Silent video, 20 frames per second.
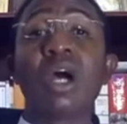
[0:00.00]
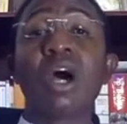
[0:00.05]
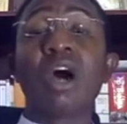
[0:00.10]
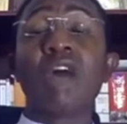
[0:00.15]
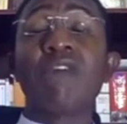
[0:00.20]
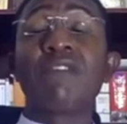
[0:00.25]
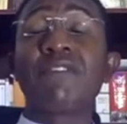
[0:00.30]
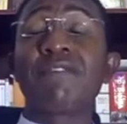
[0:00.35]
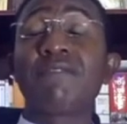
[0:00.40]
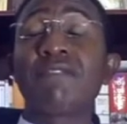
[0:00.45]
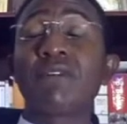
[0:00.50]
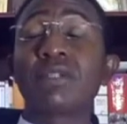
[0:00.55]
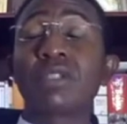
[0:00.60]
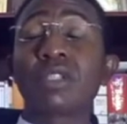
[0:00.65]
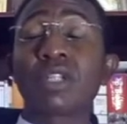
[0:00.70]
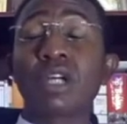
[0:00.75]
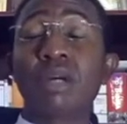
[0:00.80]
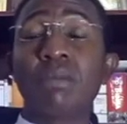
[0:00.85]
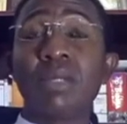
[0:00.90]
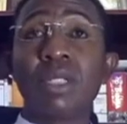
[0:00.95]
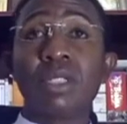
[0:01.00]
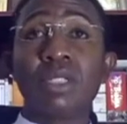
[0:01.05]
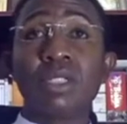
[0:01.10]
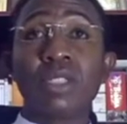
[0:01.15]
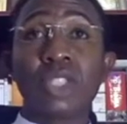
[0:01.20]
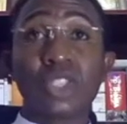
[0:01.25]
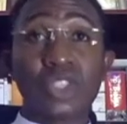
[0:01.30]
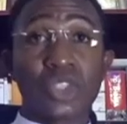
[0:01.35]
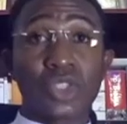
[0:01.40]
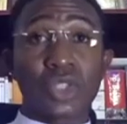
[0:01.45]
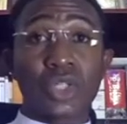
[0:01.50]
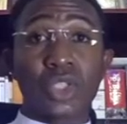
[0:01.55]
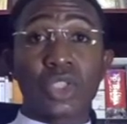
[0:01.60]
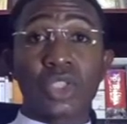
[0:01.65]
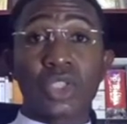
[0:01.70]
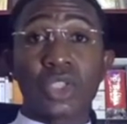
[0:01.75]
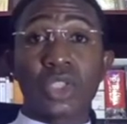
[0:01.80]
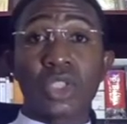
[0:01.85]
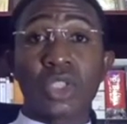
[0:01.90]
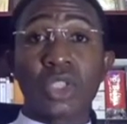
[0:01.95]
of the forthcoming
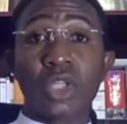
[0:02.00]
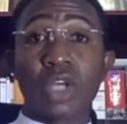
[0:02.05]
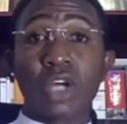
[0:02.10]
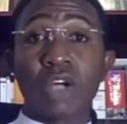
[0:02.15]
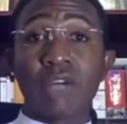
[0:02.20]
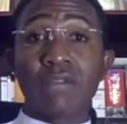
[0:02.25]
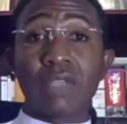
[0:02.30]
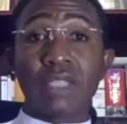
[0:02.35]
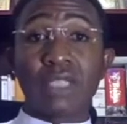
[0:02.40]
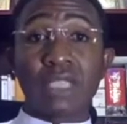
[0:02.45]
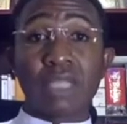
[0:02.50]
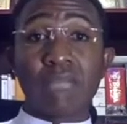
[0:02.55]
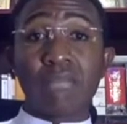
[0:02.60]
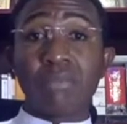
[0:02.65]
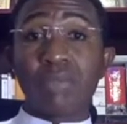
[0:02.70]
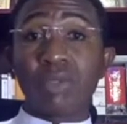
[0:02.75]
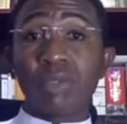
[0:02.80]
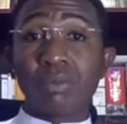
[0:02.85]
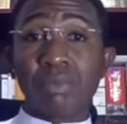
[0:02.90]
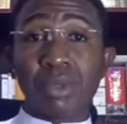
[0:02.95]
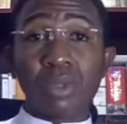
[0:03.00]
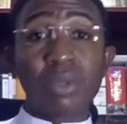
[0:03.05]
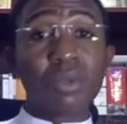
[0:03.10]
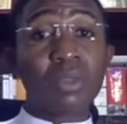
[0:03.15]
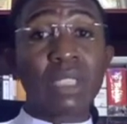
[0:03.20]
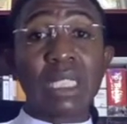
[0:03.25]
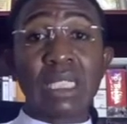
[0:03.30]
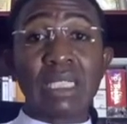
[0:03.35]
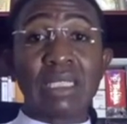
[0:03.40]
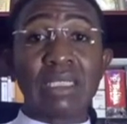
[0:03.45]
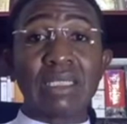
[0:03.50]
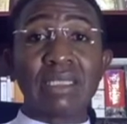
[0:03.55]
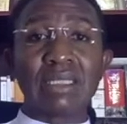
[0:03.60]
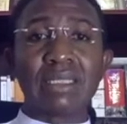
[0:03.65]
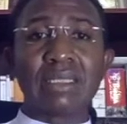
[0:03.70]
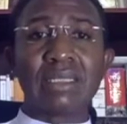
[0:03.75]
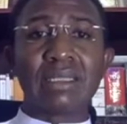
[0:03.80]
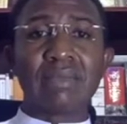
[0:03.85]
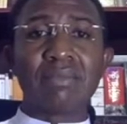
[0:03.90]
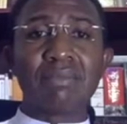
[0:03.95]
destruction of the temple
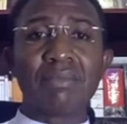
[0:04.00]
buildings.